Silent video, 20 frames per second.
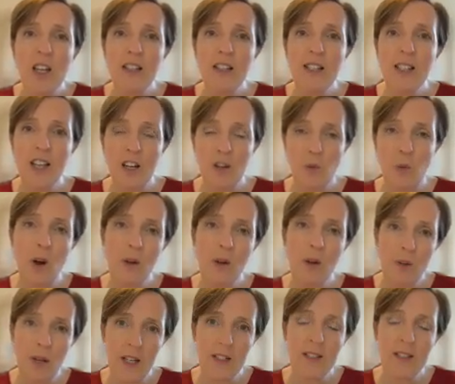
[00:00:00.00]
Instead of
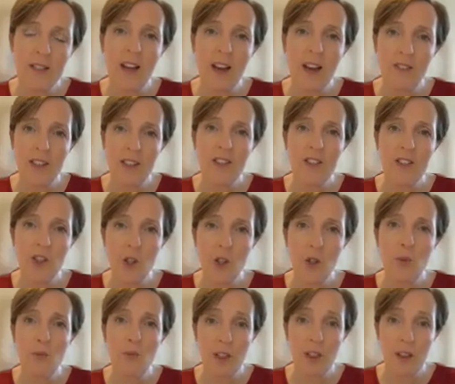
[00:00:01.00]
one person having
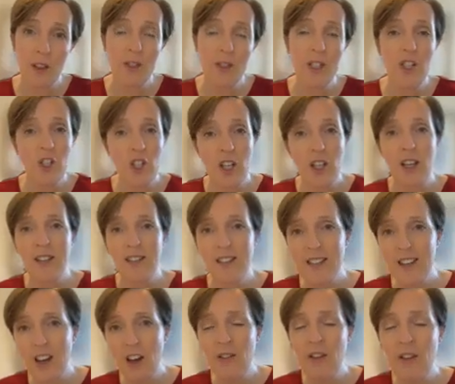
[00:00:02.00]
to bring the petition
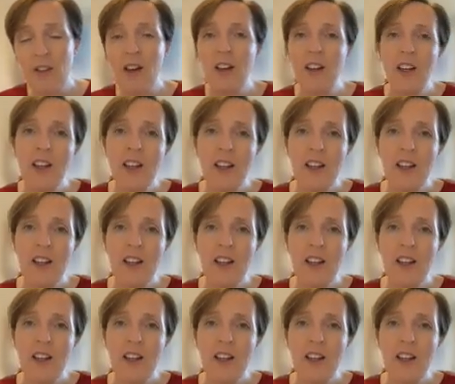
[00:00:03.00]
against the other,